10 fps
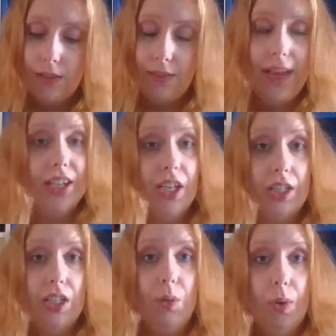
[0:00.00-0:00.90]
there she
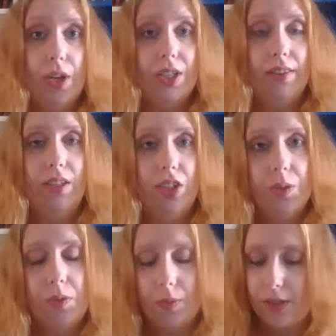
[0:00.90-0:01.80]
actually worked in the
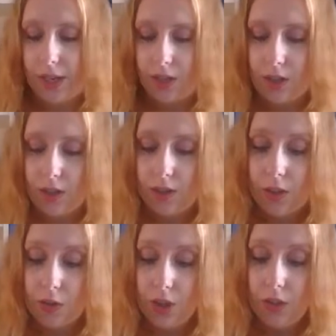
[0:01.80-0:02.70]
children's book section,
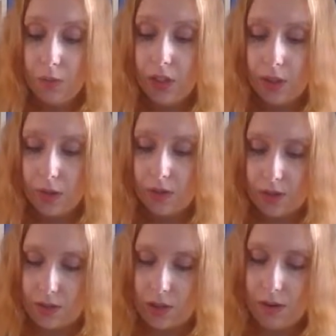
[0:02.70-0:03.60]
so she really knows her
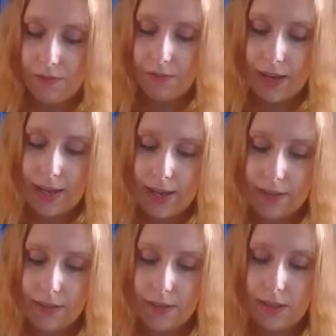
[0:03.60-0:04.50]
stuff,
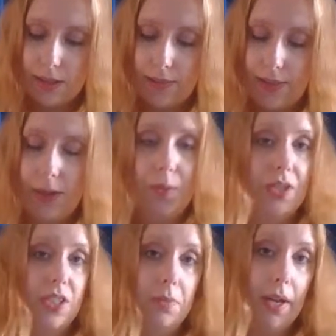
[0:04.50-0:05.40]
and then was
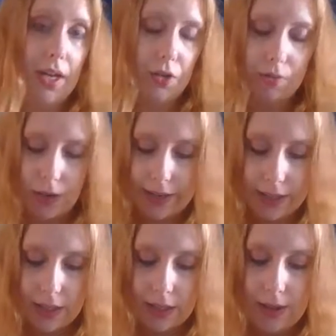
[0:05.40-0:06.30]
inspired to write
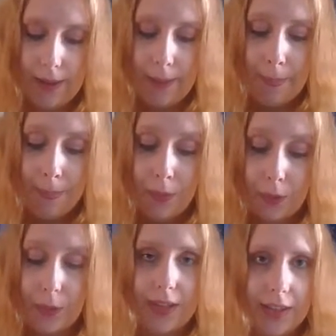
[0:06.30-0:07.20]
The
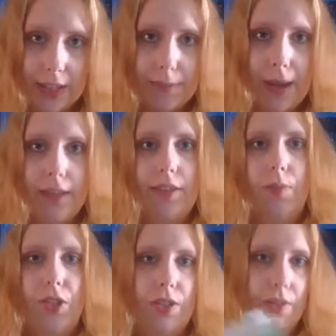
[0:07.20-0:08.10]
Crooked Sixpence,
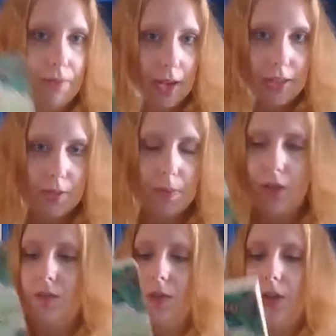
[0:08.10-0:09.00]
which is the first
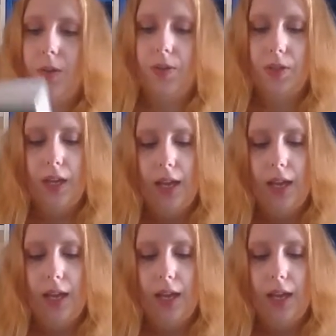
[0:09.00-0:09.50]
book of those,